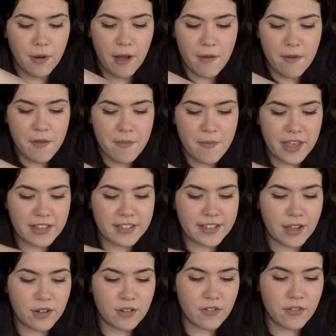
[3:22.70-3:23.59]
probably make
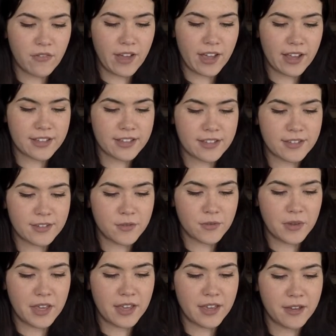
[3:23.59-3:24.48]
sound effects as
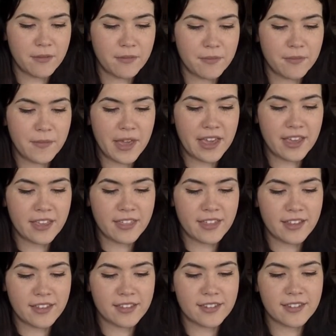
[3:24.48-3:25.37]
we make
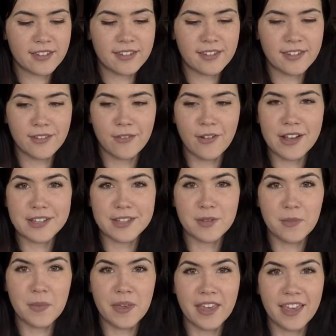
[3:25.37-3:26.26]
this
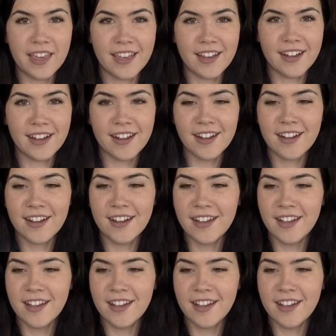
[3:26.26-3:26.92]
recipe here.